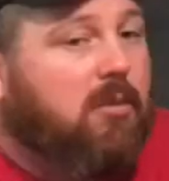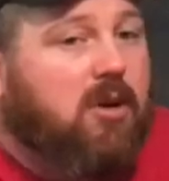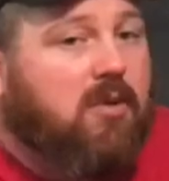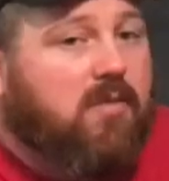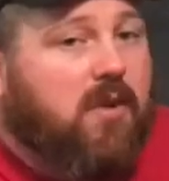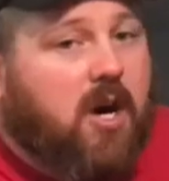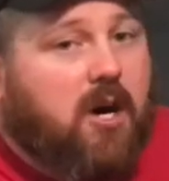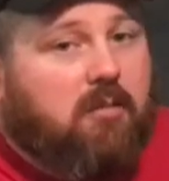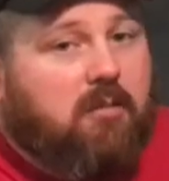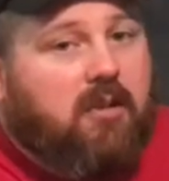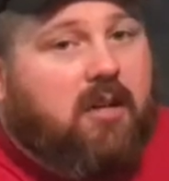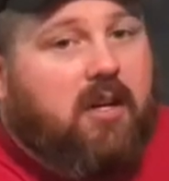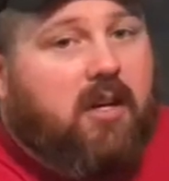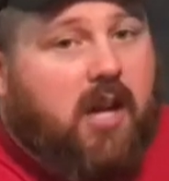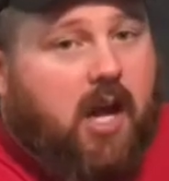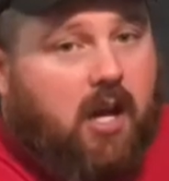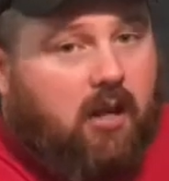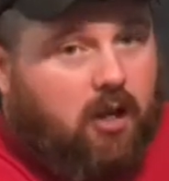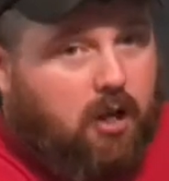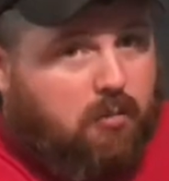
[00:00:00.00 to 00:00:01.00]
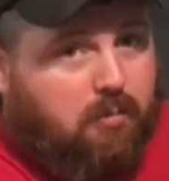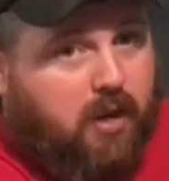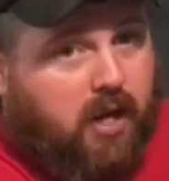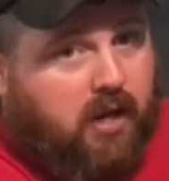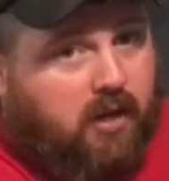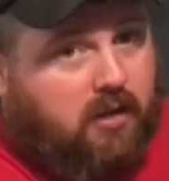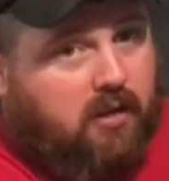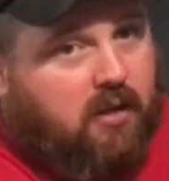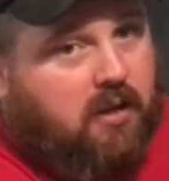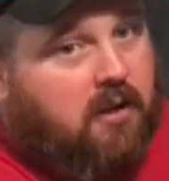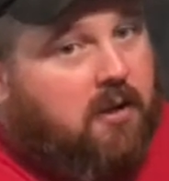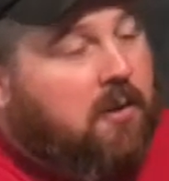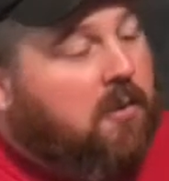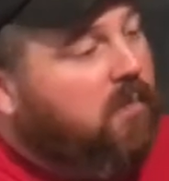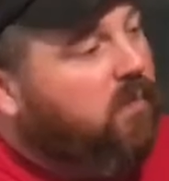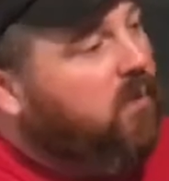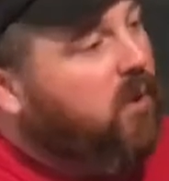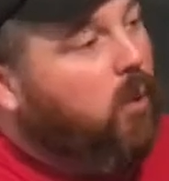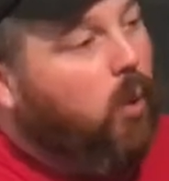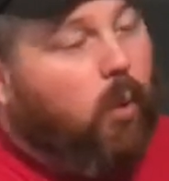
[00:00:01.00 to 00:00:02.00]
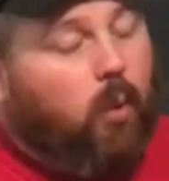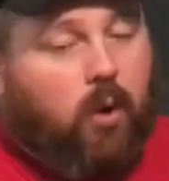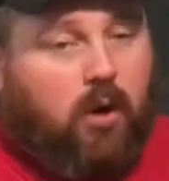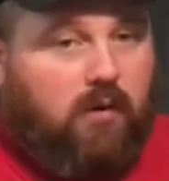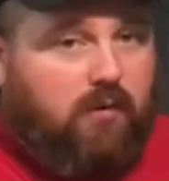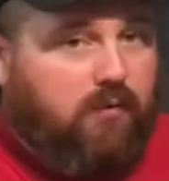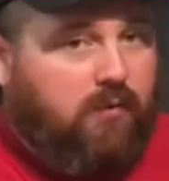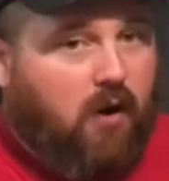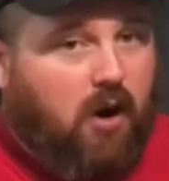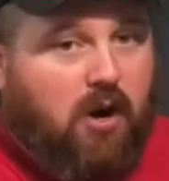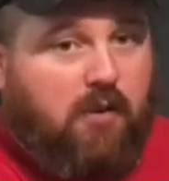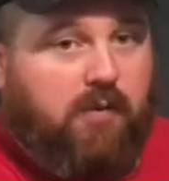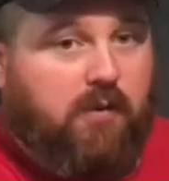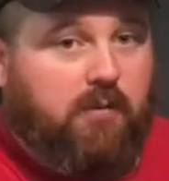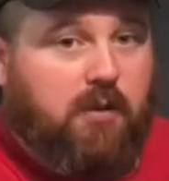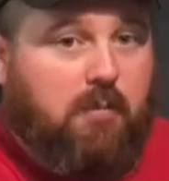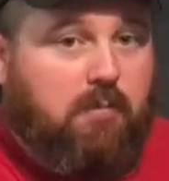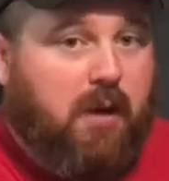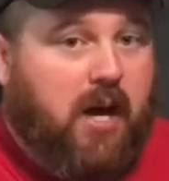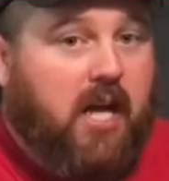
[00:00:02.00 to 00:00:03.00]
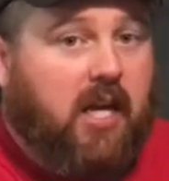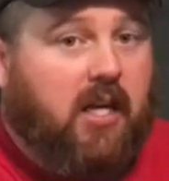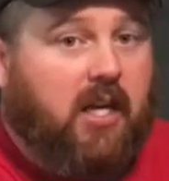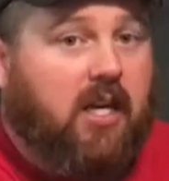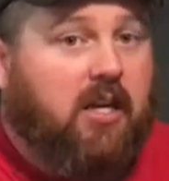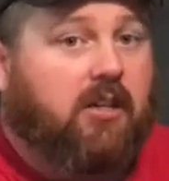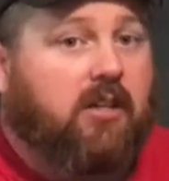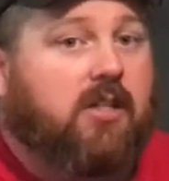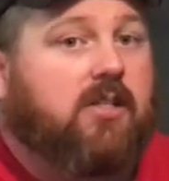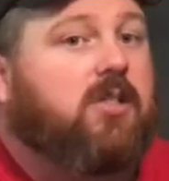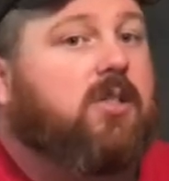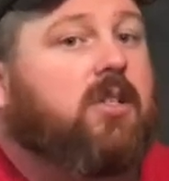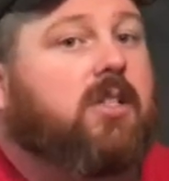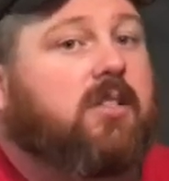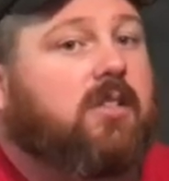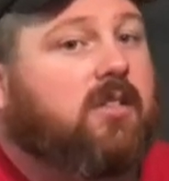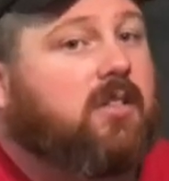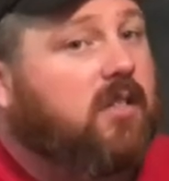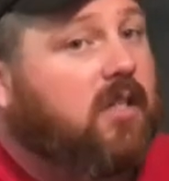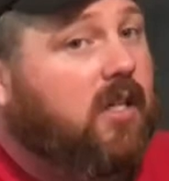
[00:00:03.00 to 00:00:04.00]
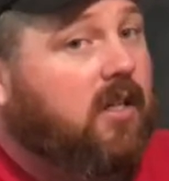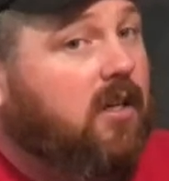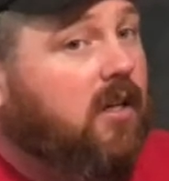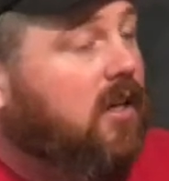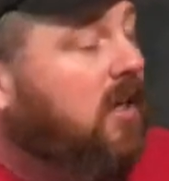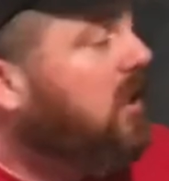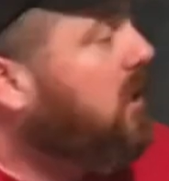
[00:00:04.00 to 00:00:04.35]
move up, nail our bait. We weren't far from the bank either, as you can see.